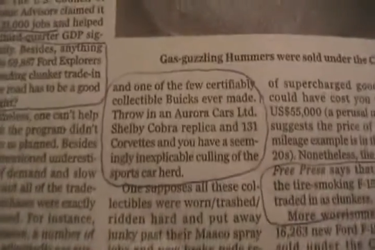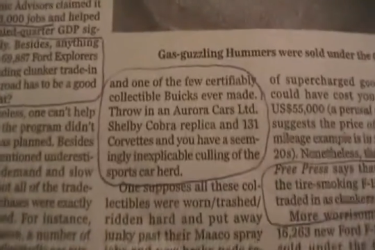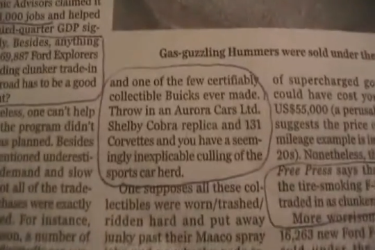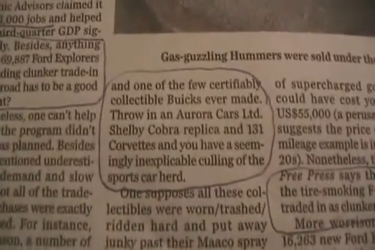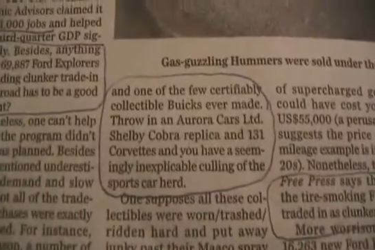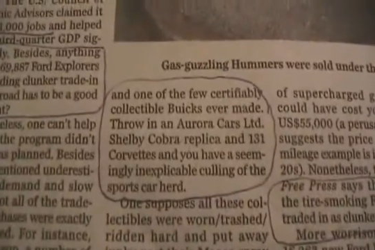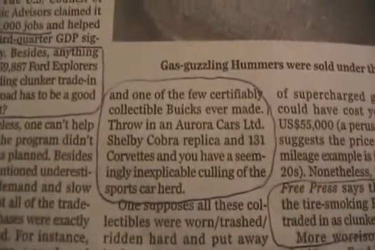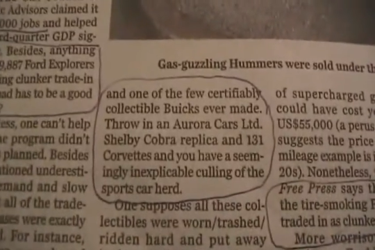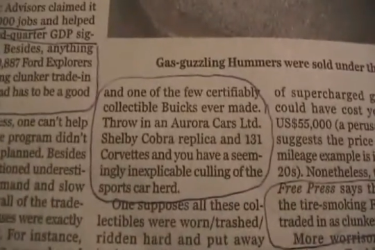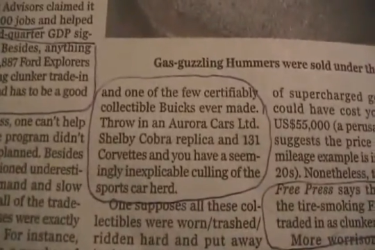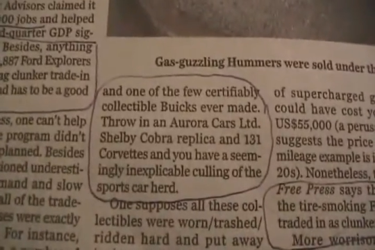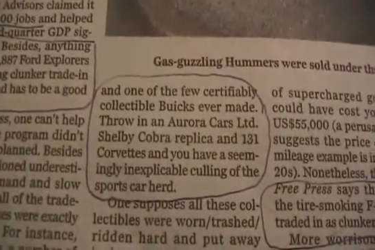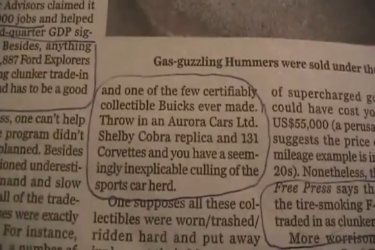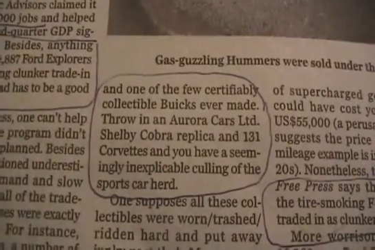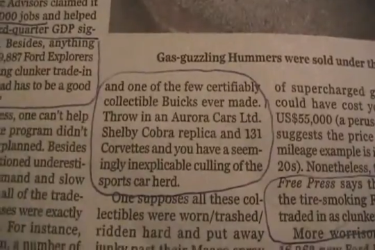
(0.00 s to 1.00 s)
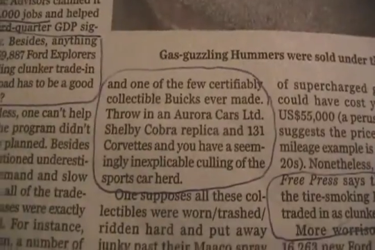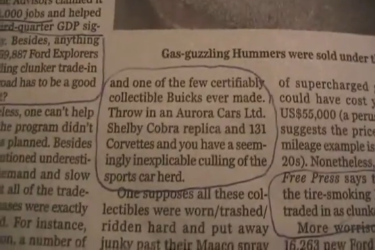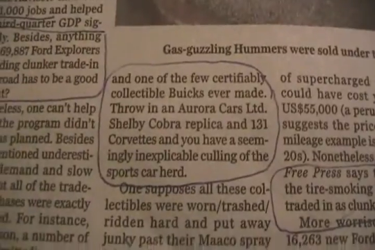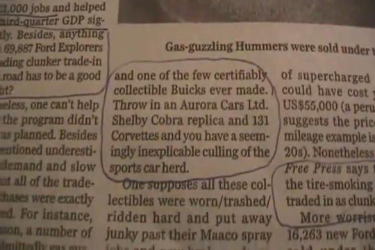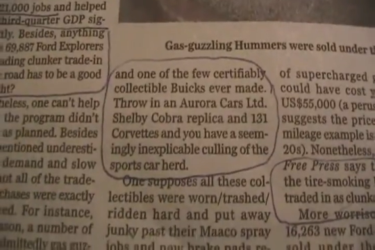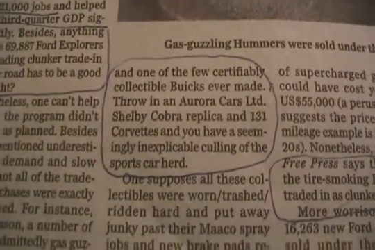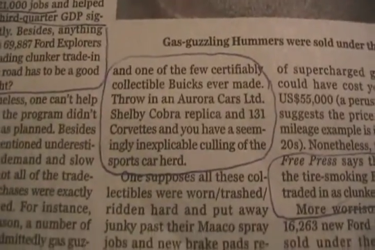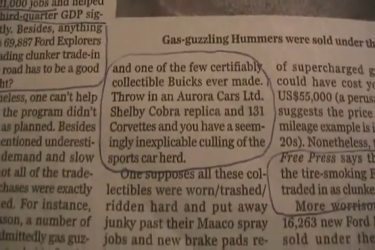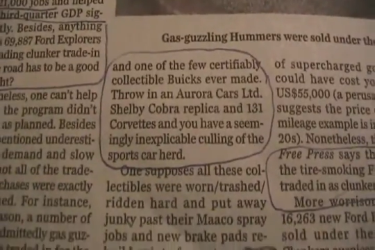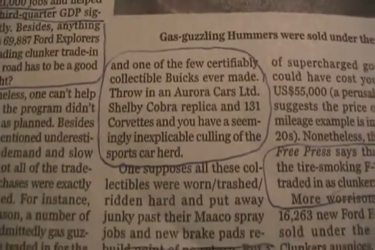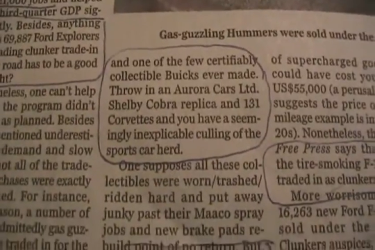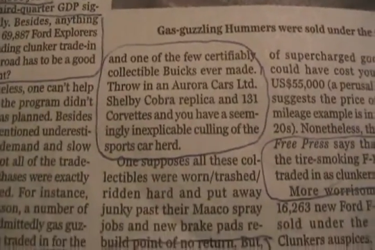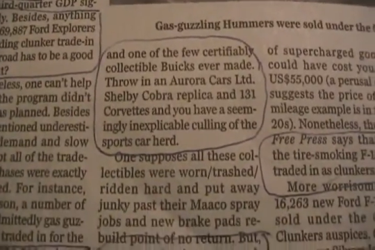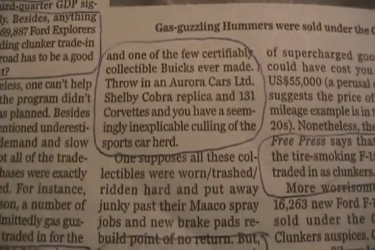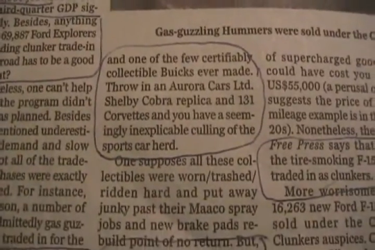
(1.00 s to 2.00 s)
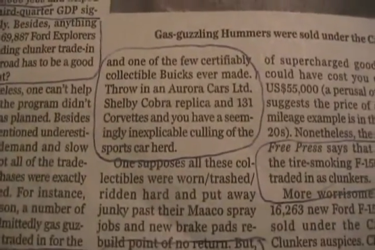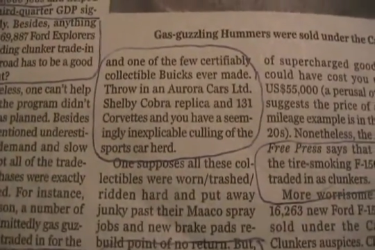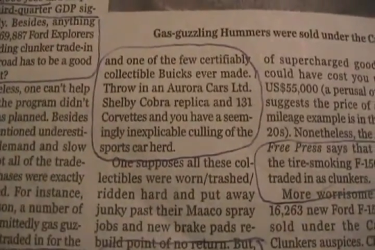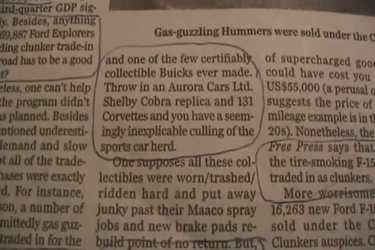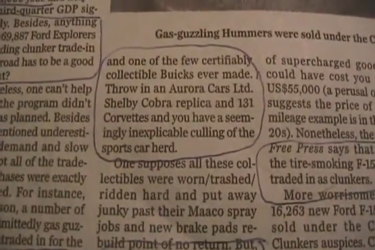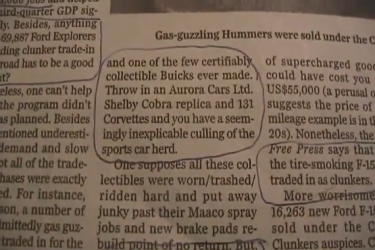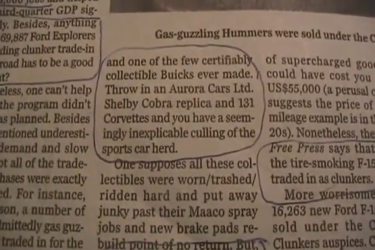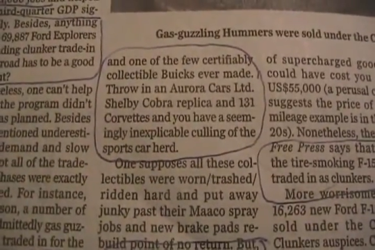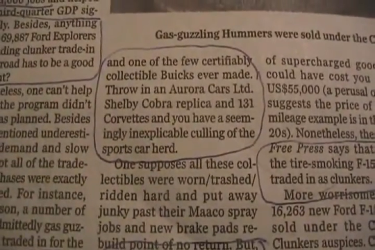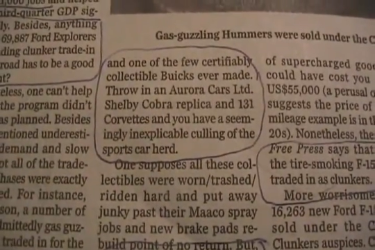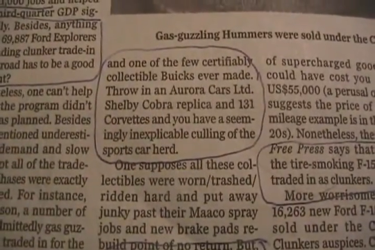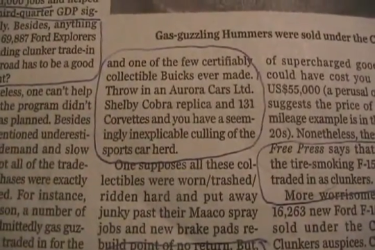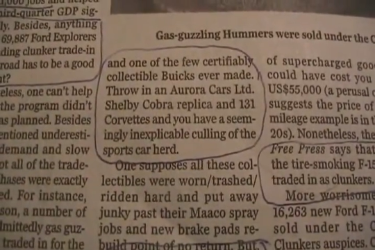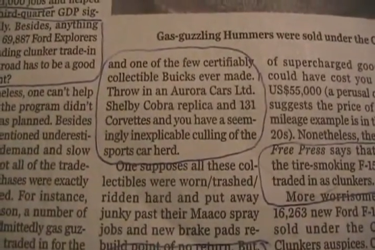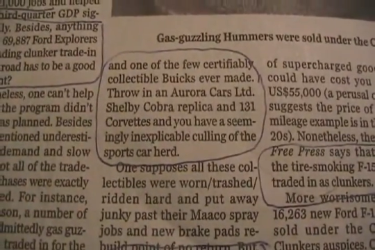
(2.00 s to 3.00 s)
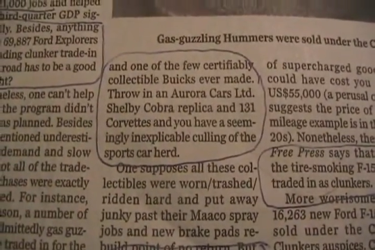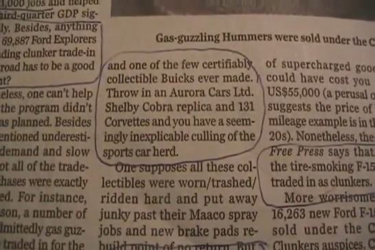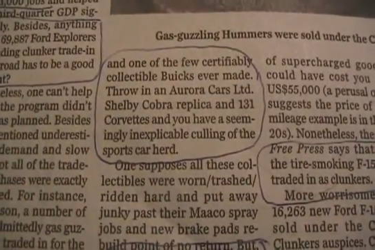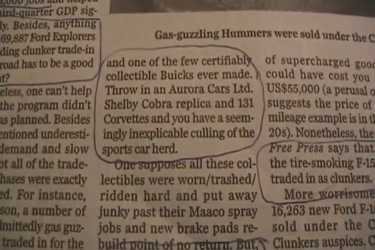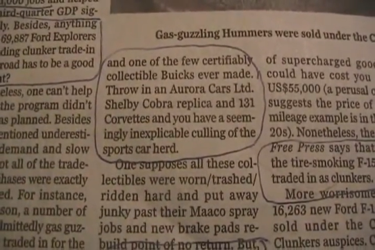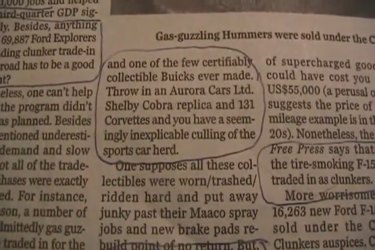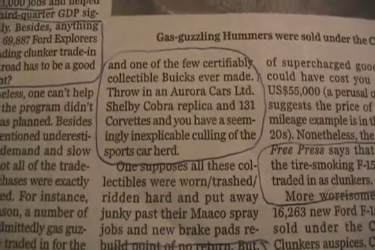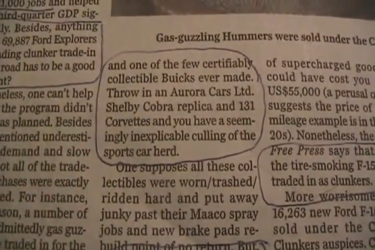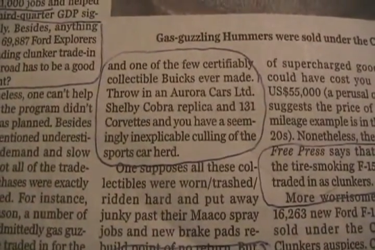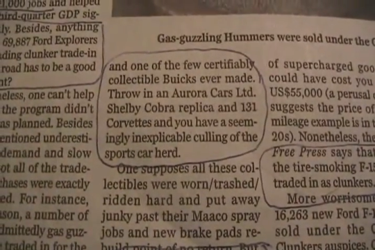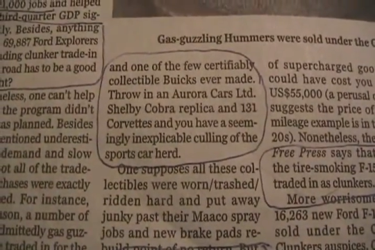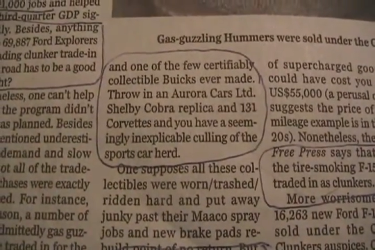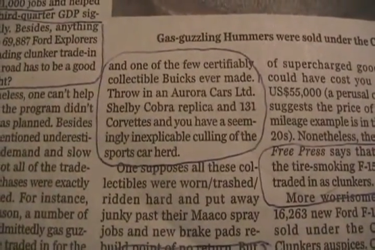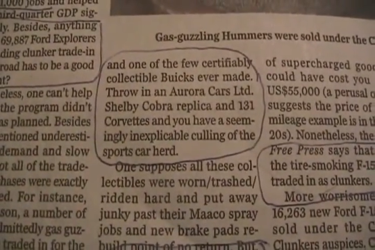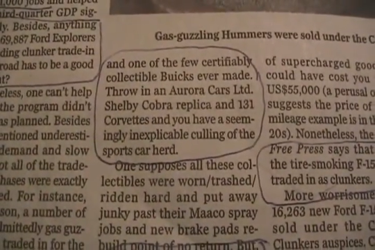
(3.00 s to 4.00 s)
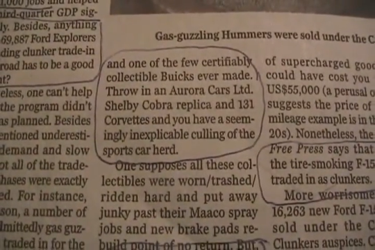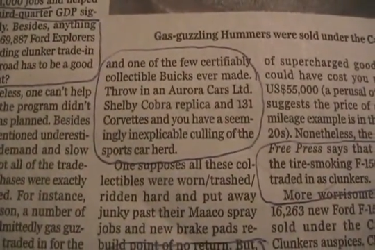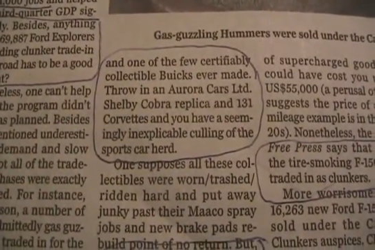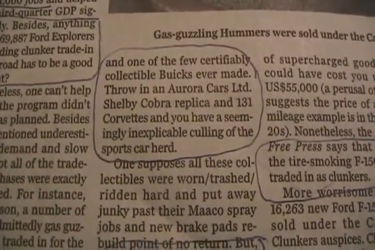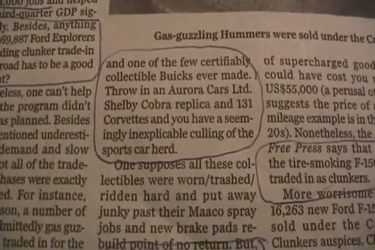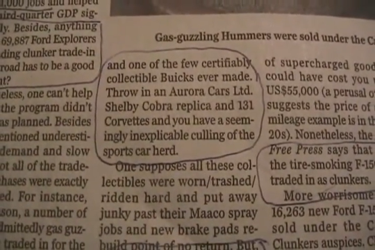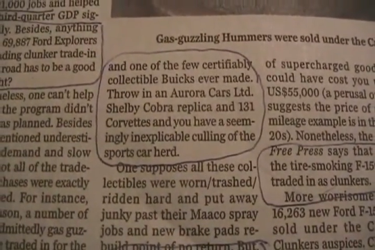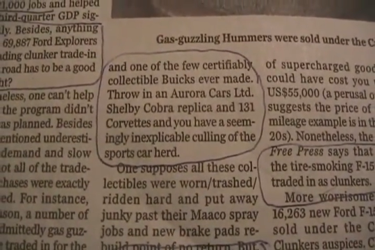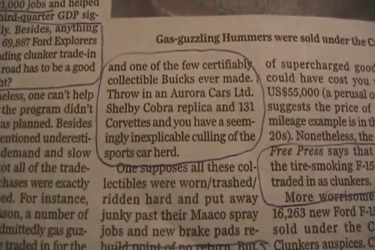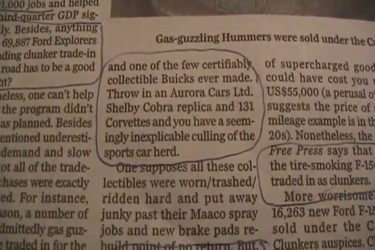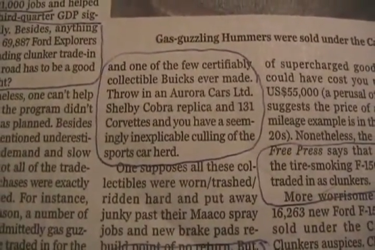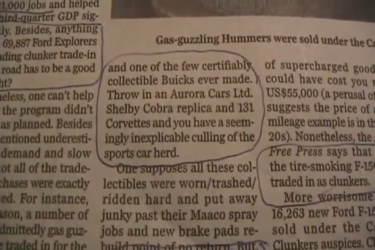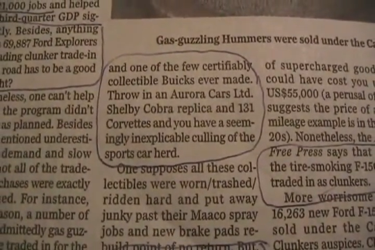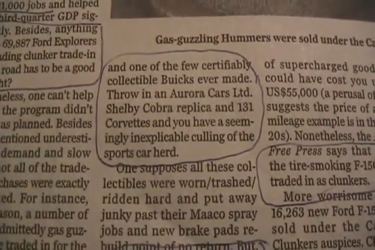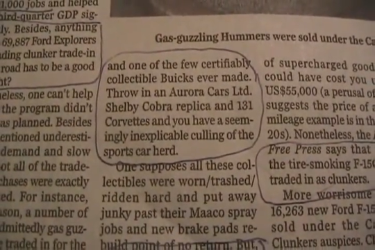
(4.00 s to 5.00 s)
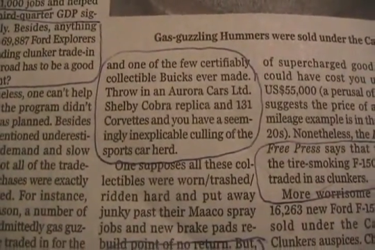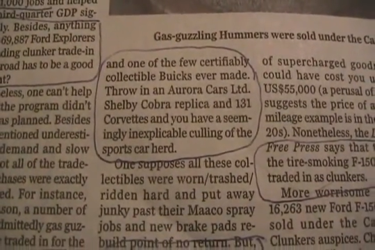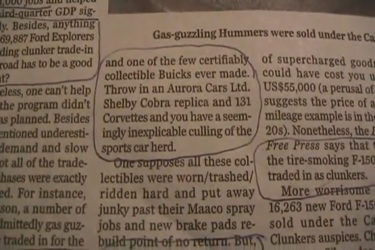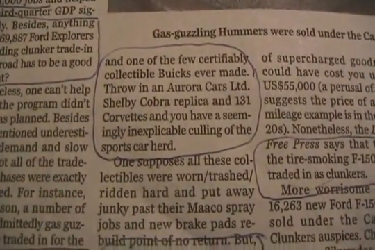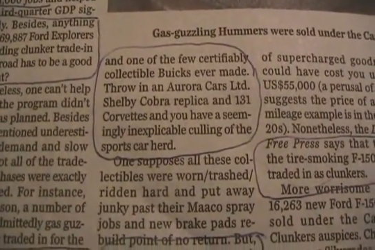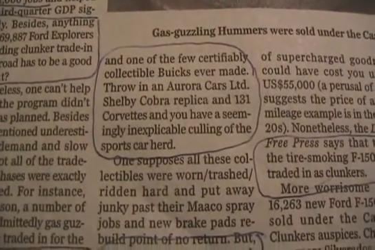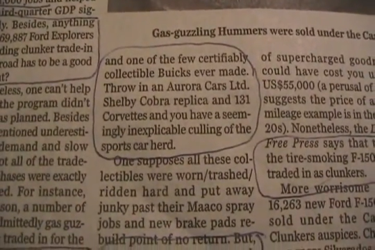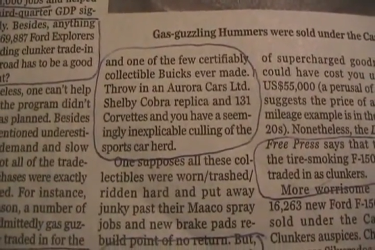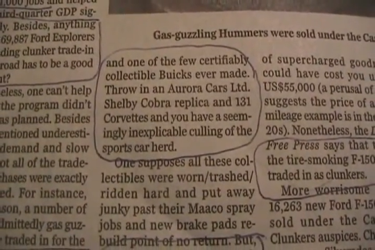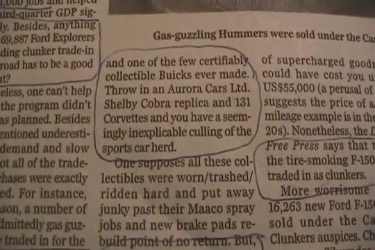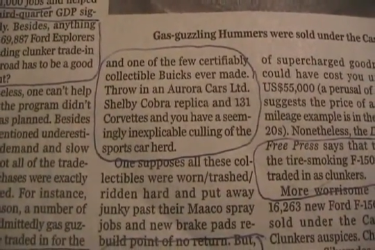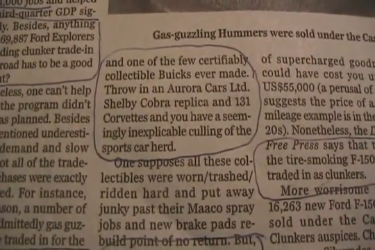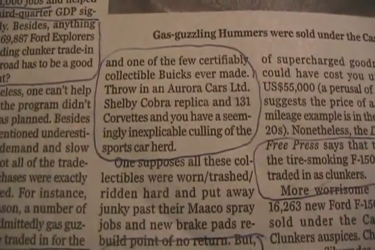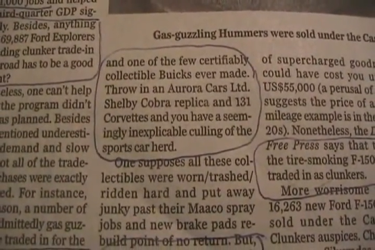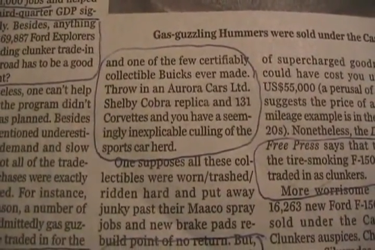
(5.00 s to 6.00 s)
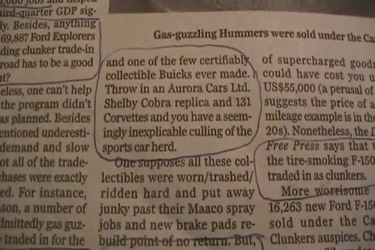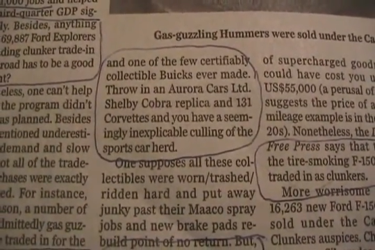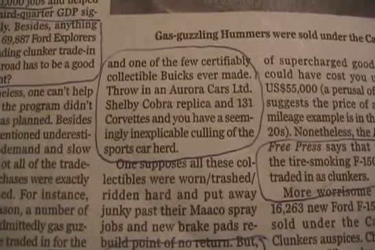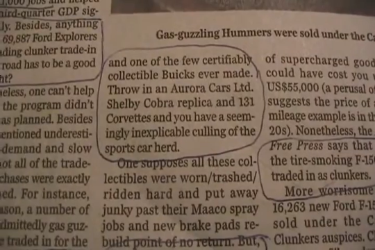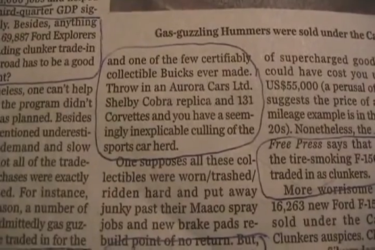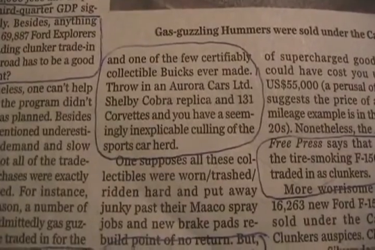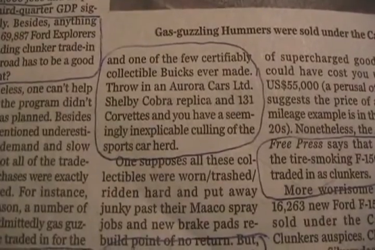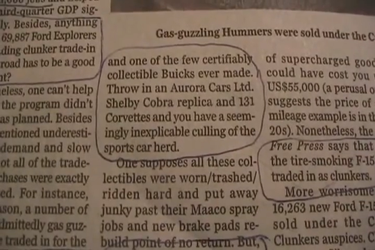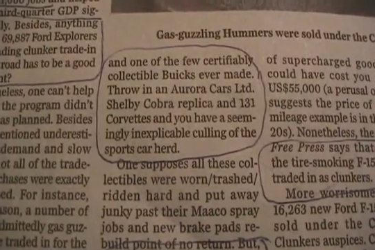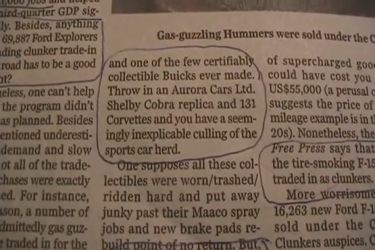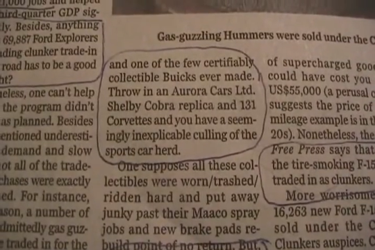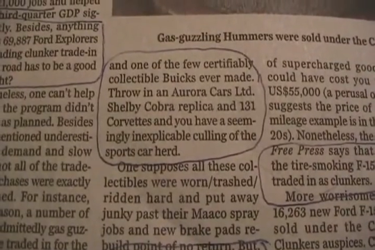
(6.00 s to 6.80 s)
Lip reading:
No face is visible, so there are no lips to read.